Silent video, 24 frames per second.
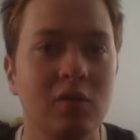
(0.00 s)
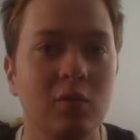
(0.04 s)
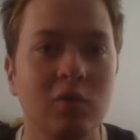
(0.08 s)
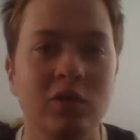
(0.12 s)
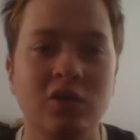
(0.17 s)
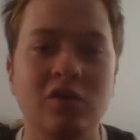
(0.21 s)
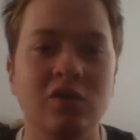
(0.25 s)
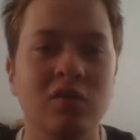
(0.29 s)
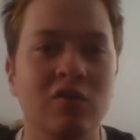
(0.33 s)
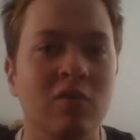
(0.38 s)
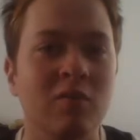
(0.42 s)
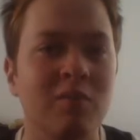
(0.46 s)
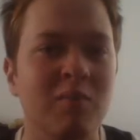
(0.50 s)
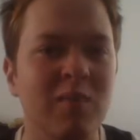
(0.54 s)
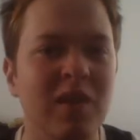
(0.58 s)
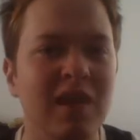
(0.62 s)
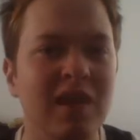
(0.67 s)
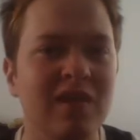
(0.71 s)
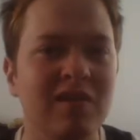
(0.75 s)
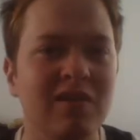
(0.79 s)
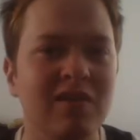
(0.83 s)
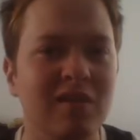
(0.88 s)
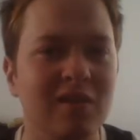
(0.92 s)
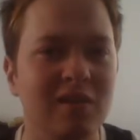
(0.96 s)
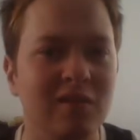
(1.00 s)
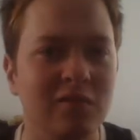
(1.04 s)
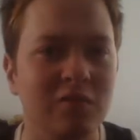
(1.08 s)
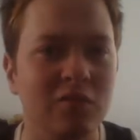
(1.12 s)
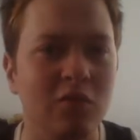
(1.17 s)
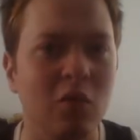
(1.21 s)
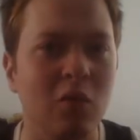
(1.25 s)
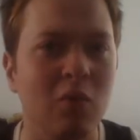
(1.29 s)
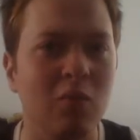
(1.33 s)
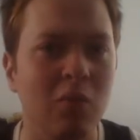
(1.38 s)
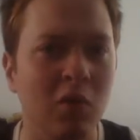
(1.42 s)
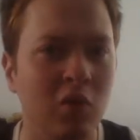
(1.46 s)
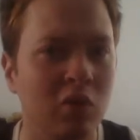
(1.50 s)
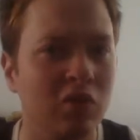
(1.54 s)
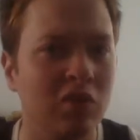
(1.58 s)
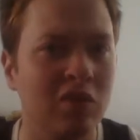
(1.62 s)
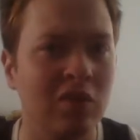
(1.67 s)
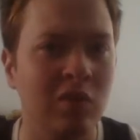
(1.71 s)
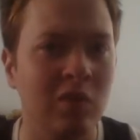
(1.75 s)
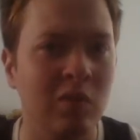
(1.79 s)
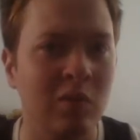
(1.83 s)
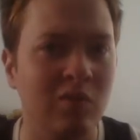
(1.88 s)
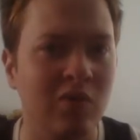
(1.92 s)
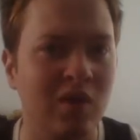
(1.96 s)
which is amazing for a
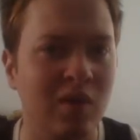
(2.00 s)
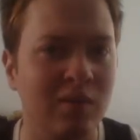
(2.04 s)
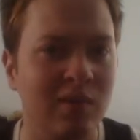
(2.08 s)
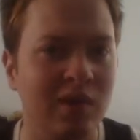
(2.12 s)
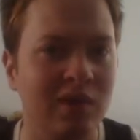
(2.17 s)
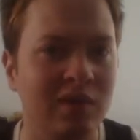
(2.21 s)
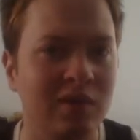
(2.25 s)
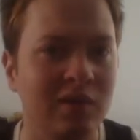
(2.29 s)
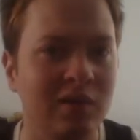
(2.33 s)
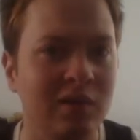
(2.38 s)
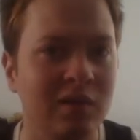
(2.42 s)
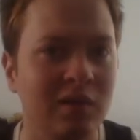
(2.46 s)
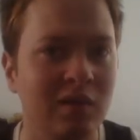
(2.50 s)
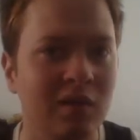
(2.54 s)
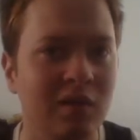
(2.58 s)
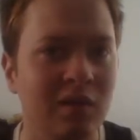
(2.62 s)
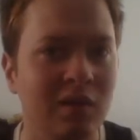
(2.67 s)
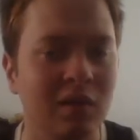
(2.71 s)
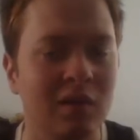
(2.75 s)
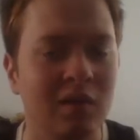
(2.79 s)
month in the Premier League.